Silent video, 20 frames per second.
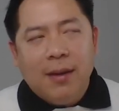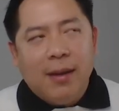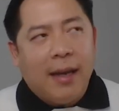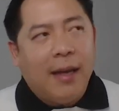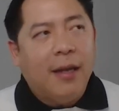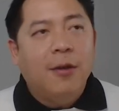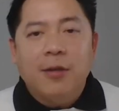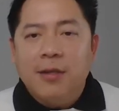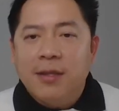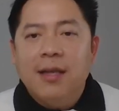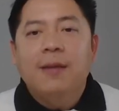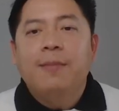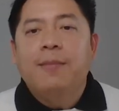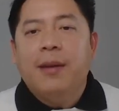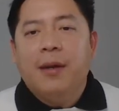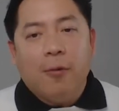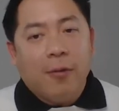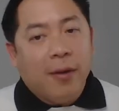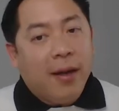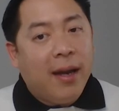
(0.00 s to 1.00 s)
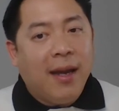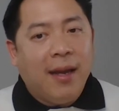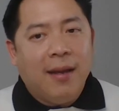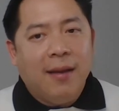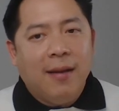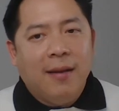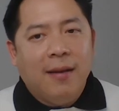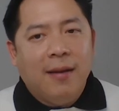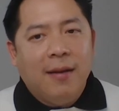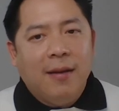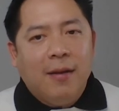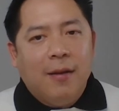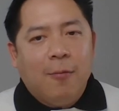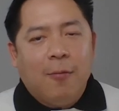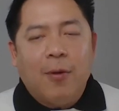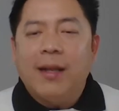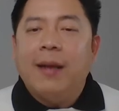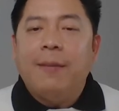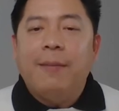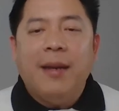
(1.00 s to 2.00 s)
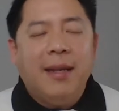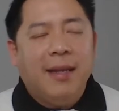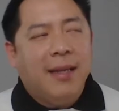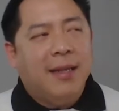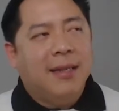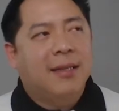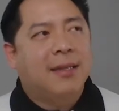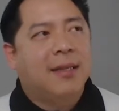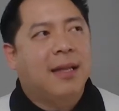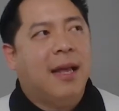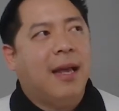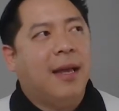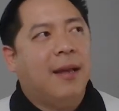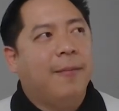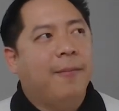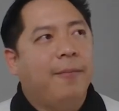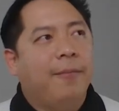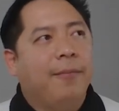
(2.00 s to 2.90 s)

and you still be okay. What I mean is, like,